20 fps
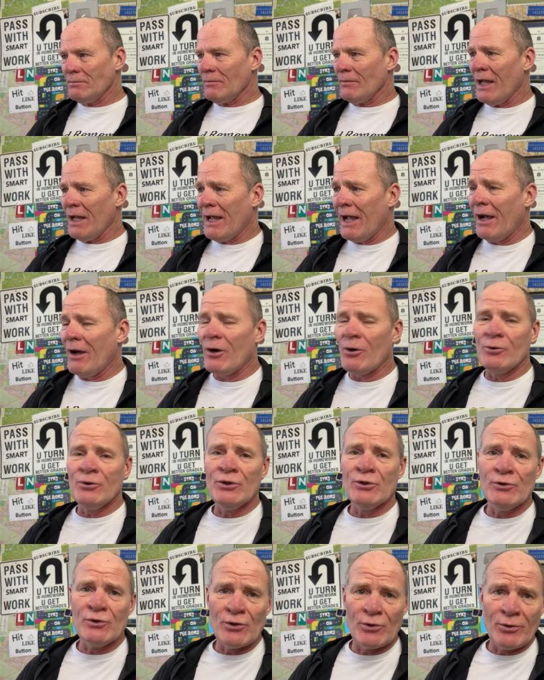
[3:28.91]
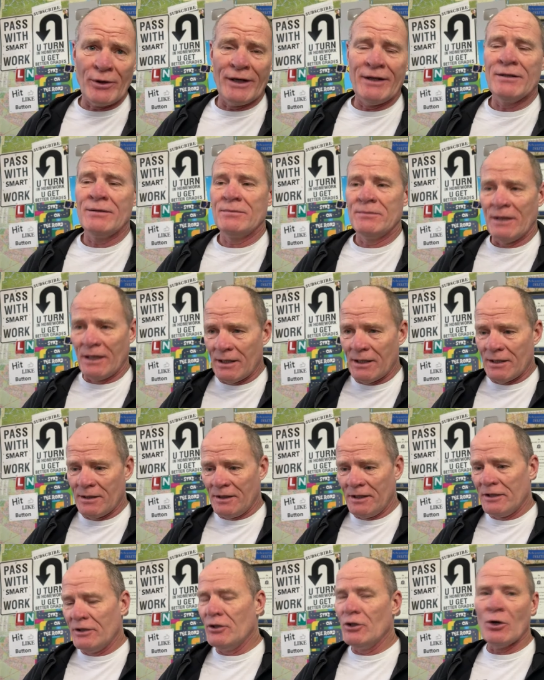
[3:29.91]
how you do it uh,
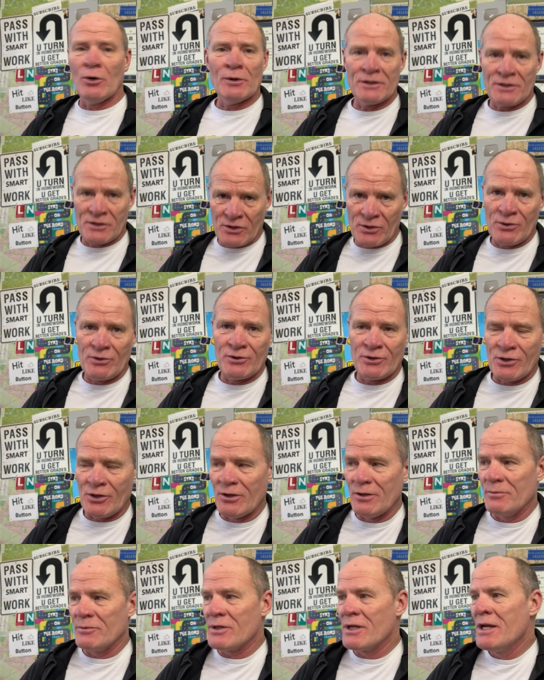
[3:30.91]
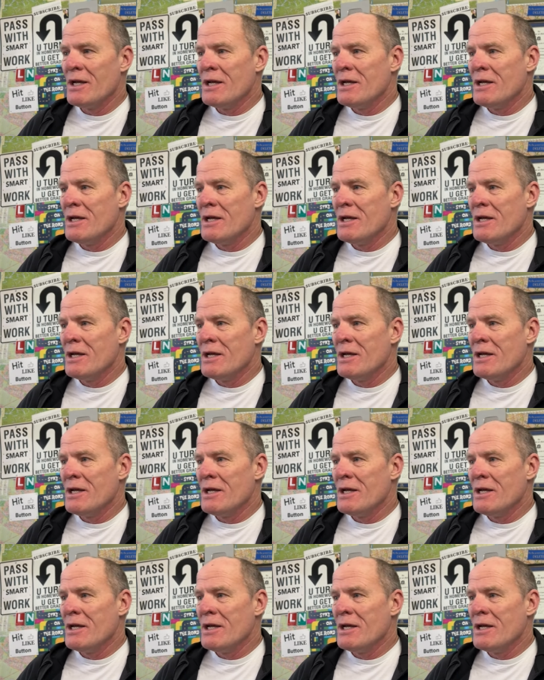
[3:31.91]
in no uncertain terms.